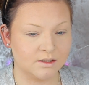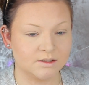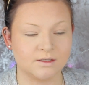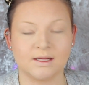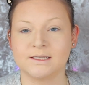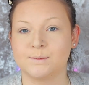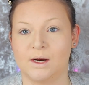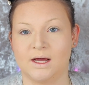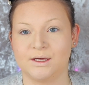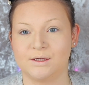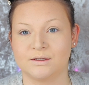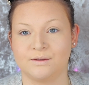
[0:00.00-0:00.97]
So that's what
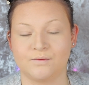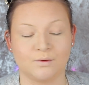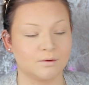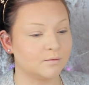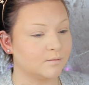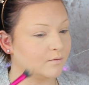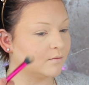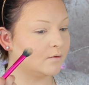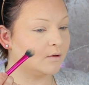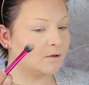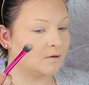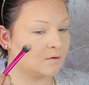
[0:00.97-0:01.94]
I use it for.
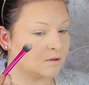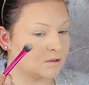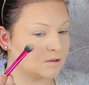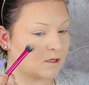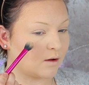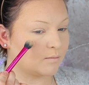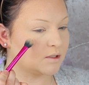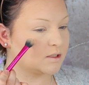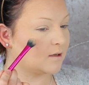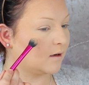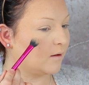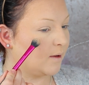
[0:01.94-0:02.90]
So I'm
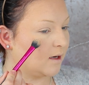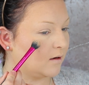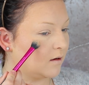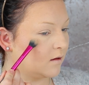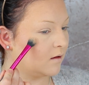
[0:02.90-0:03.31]
just going to go in